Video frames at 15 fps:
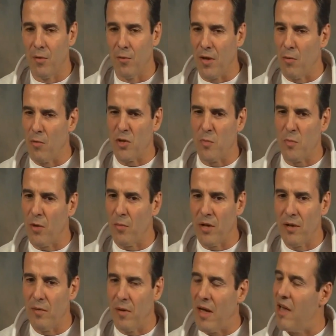When I was
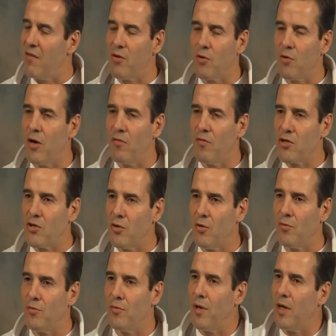probably 11, 12 years
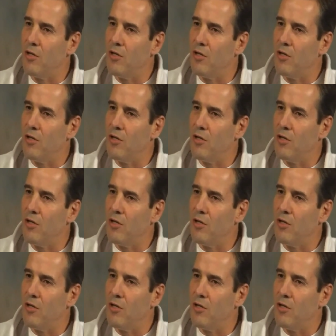old,